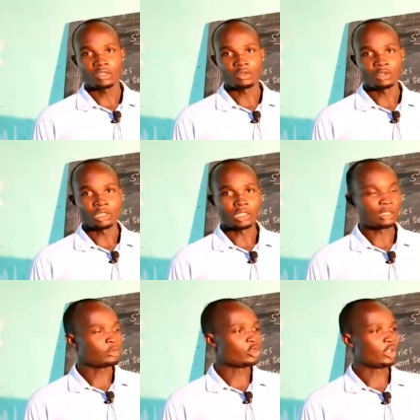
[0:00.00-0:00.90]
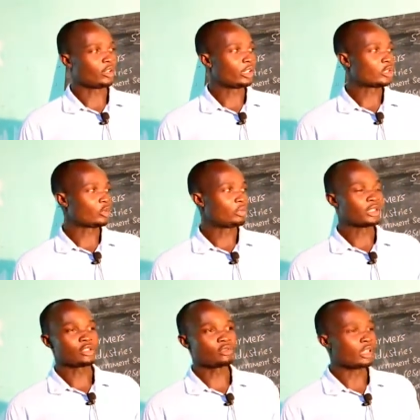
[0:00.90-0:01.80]
Welcome to our
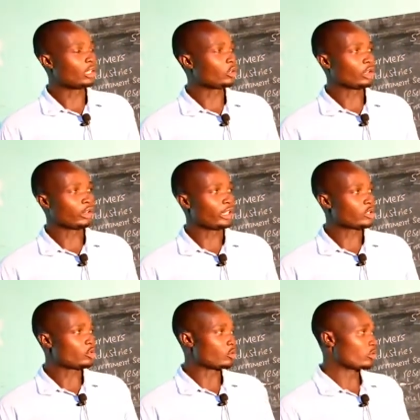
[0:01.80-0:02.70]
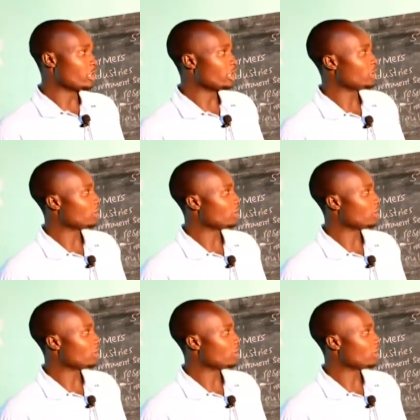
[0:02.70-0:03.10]
topic today, or our lesson today.